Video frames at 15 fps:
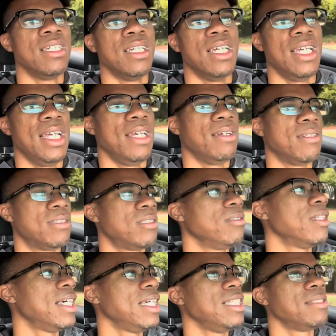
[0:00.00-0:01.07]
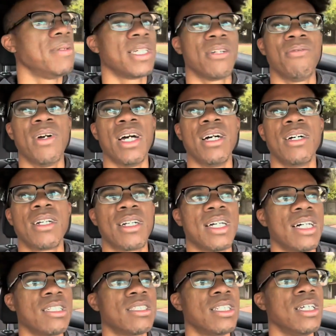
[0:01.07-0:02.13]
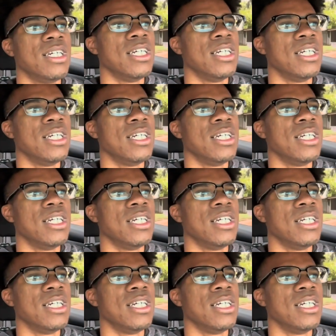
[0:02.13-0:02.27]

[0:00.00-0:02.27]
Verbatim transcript: And 2 days, making $500.